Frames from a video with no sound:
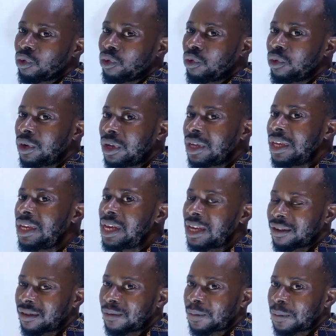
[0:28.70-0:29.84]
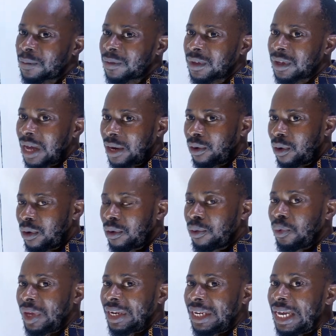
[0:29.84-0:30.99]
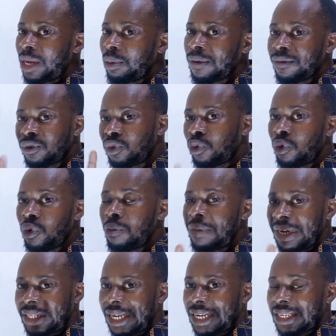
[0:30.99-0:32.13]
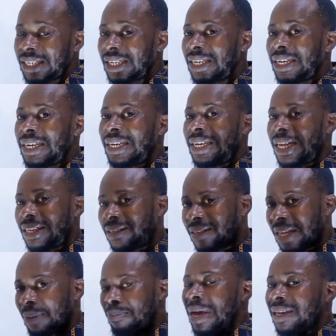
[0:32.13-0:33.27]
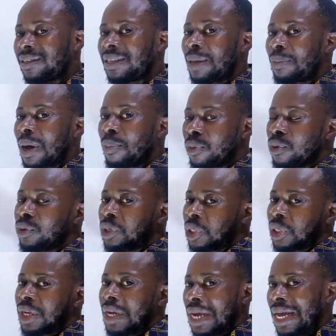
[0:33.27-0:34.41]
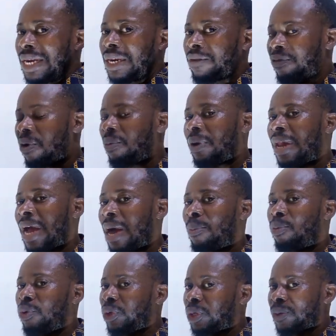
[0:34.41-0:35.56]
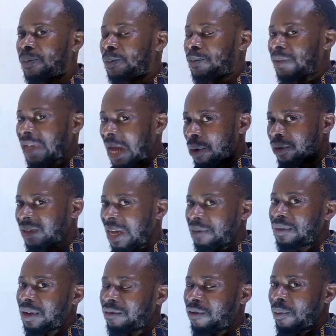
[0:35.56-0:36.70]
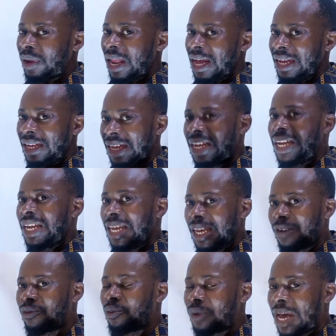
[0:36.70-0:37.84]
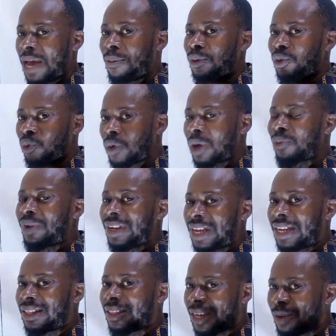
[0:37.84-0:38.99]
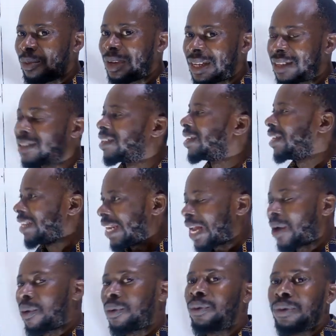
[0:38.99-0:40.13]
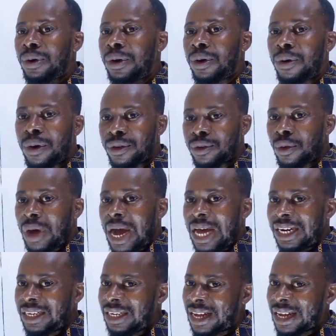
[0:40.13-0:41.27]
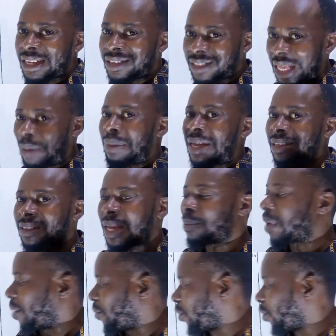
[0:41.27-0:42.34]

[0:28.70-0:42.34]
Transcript: 2 years. I know we deal with two methods, the step-by-step approach and the formula approach. I'll start with the formula. If we are able to work within 3 minutes, then I'll also add the step-by-step